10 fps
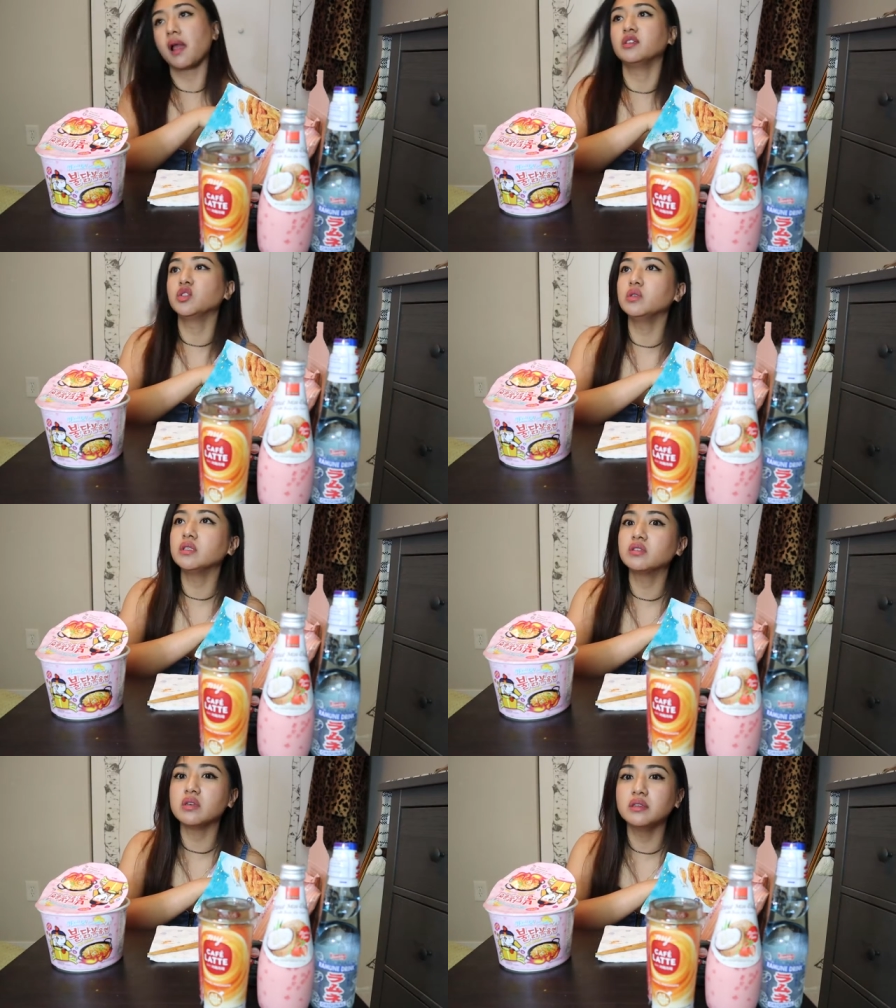Sweet
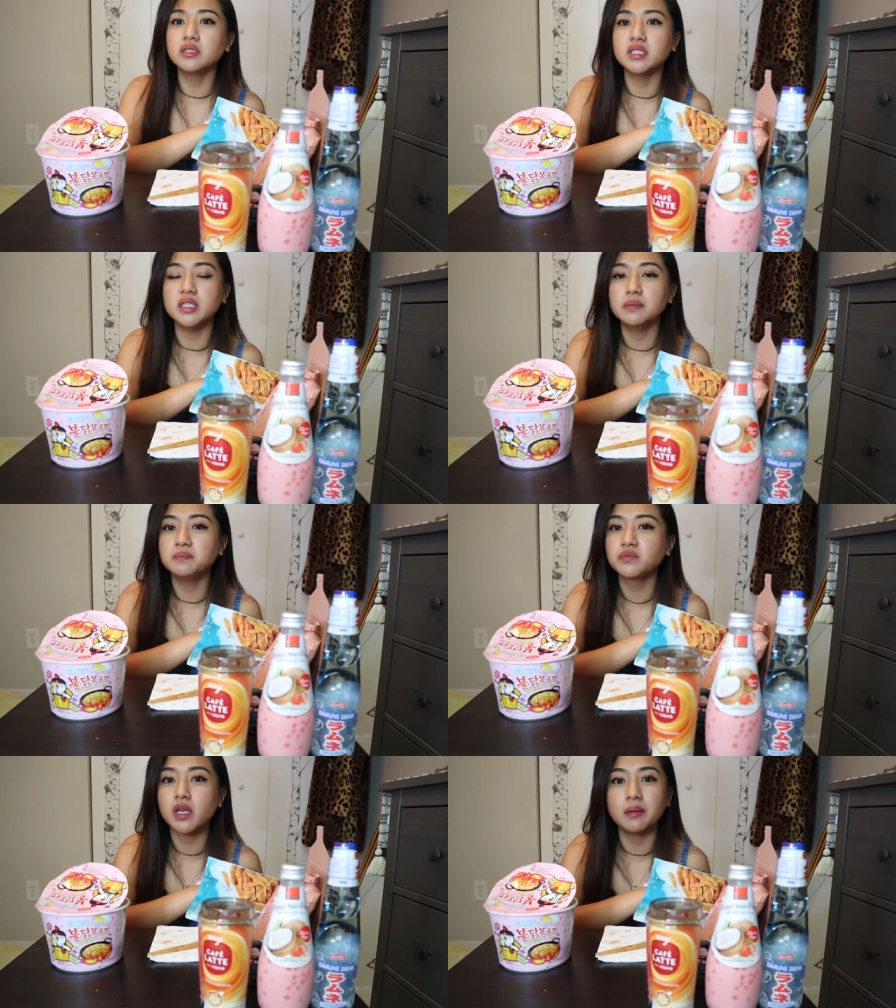and salty
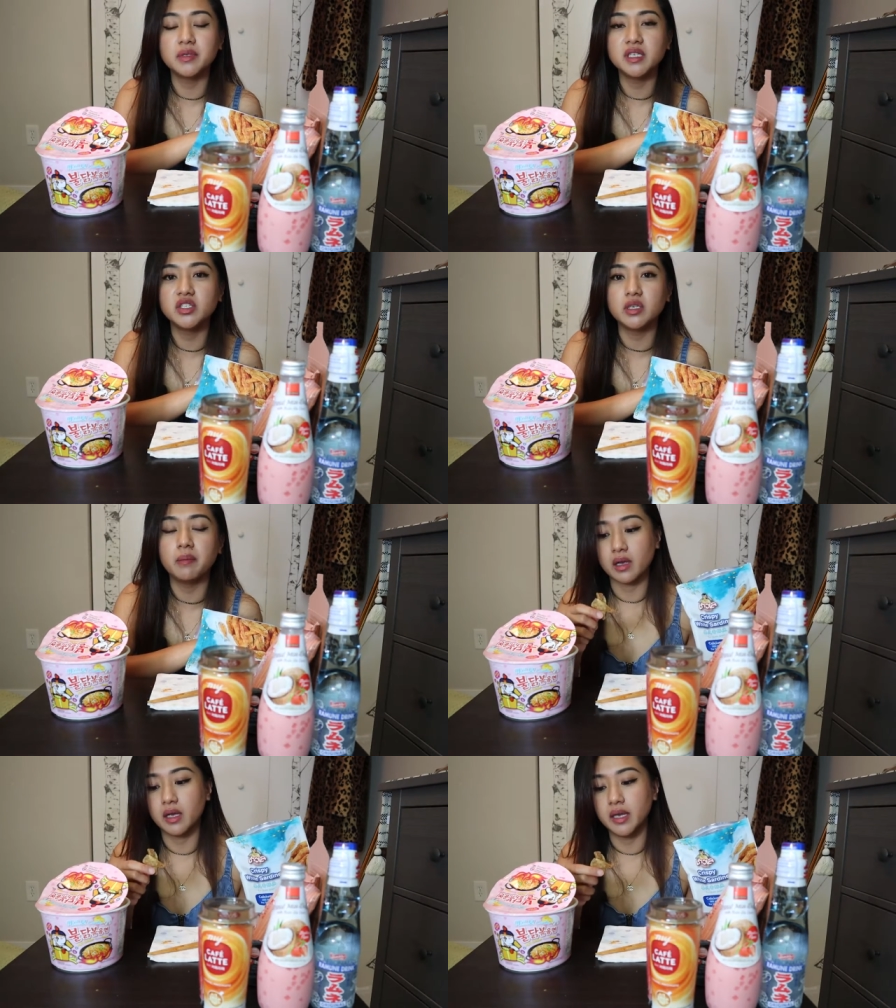combination.
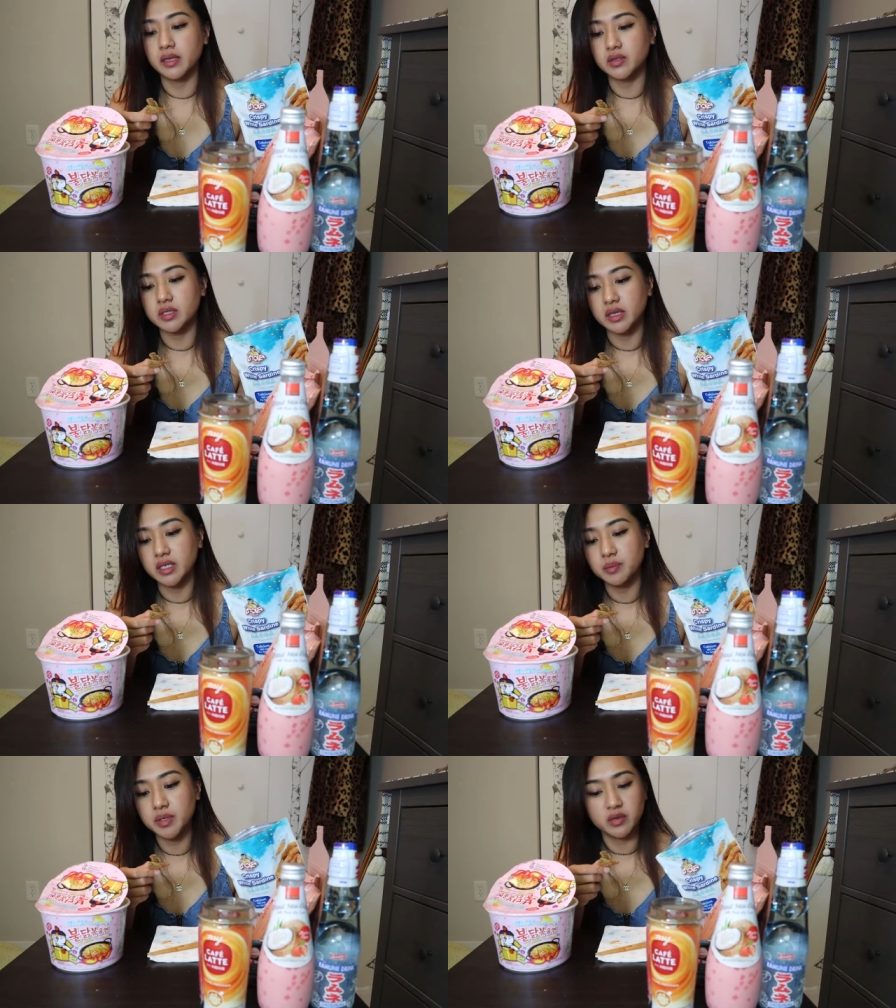And there's a
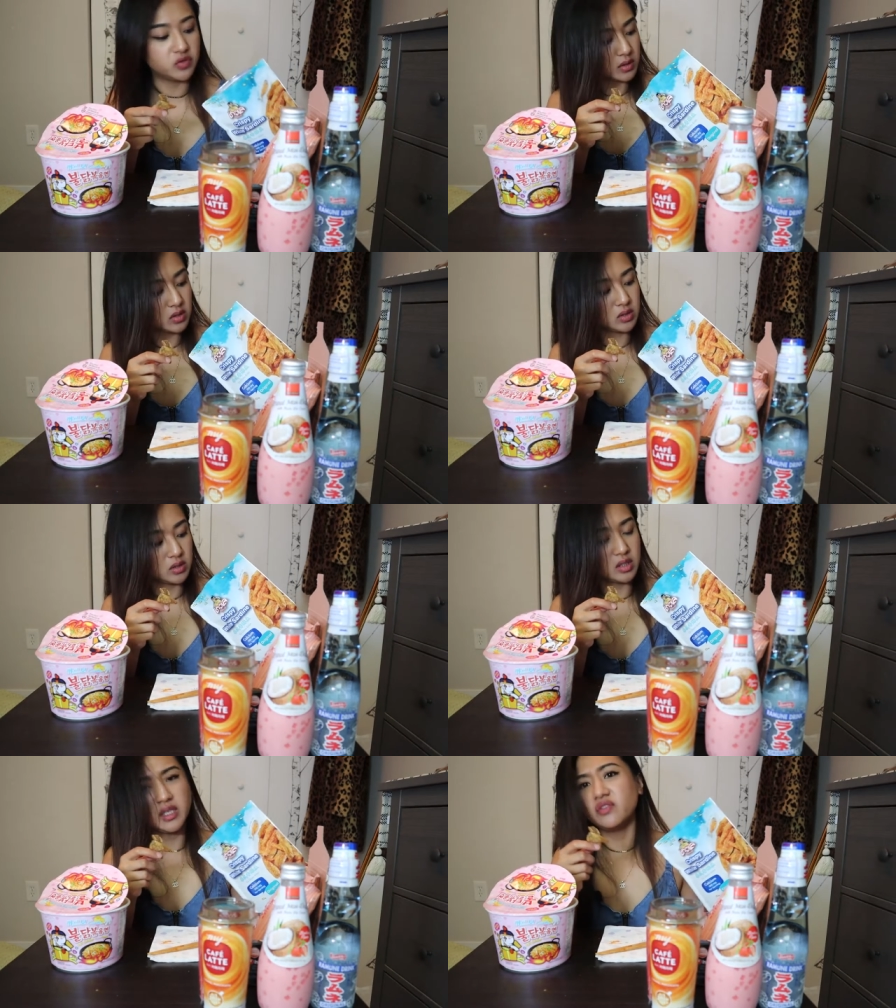little bit of
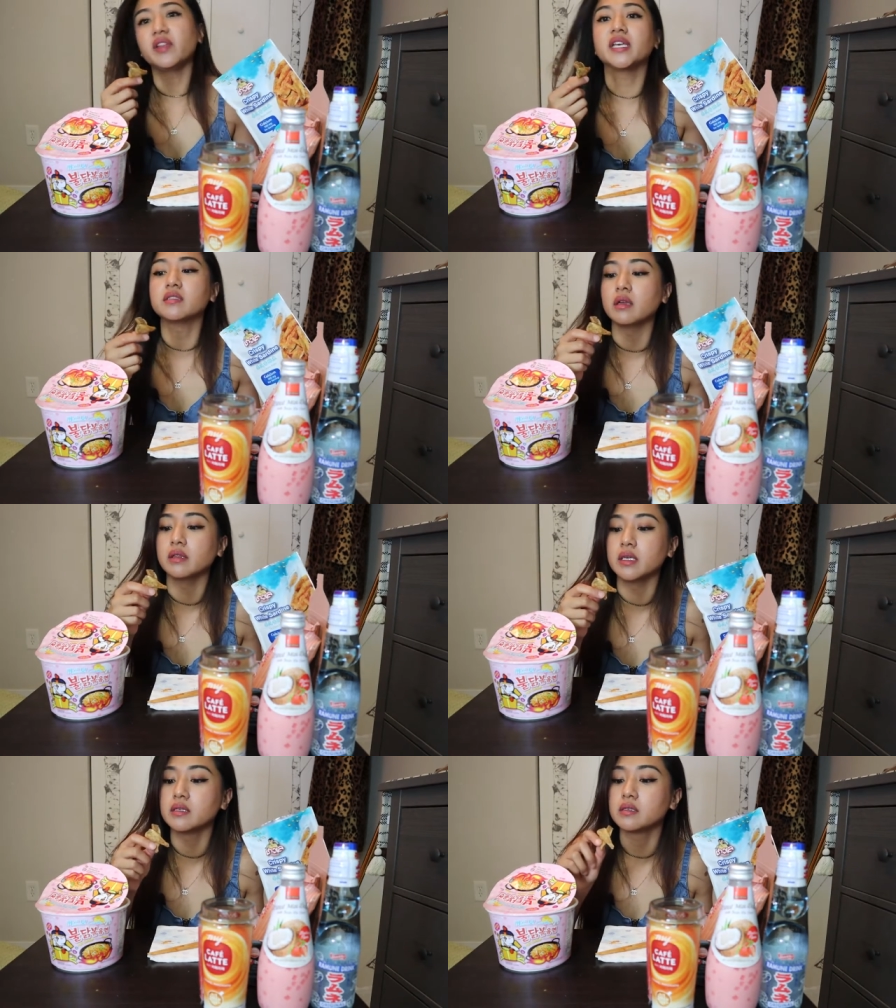chili flakes
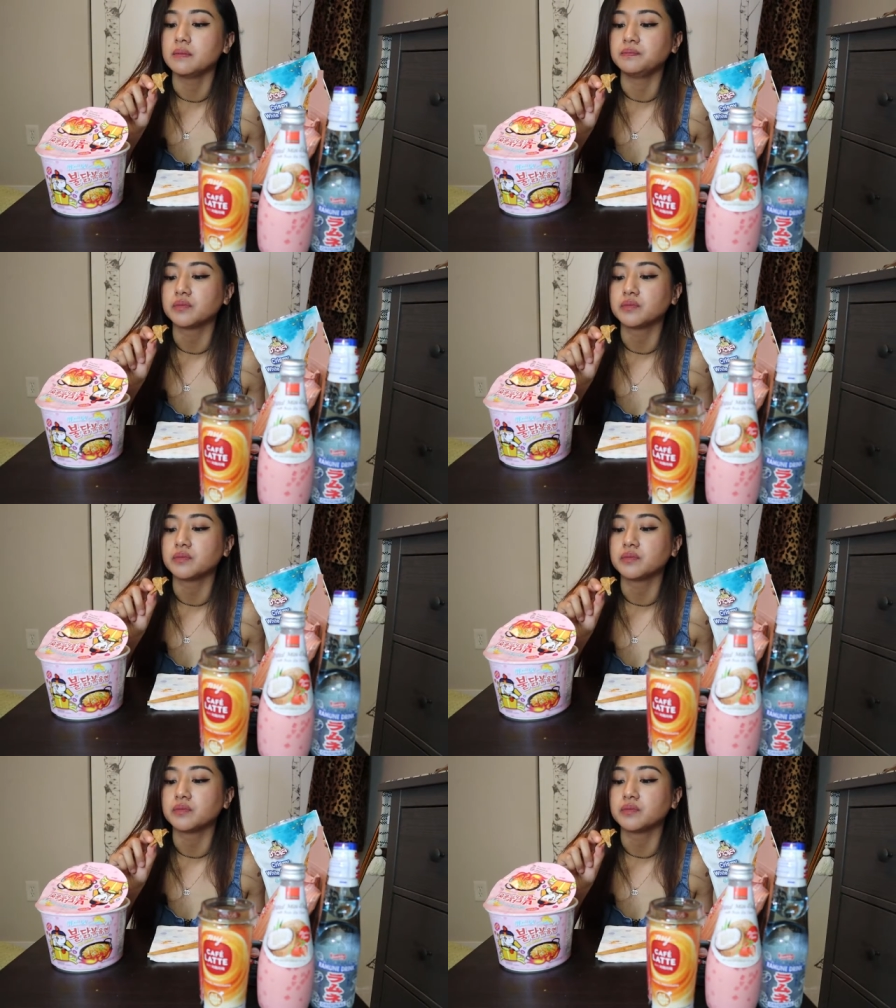on this.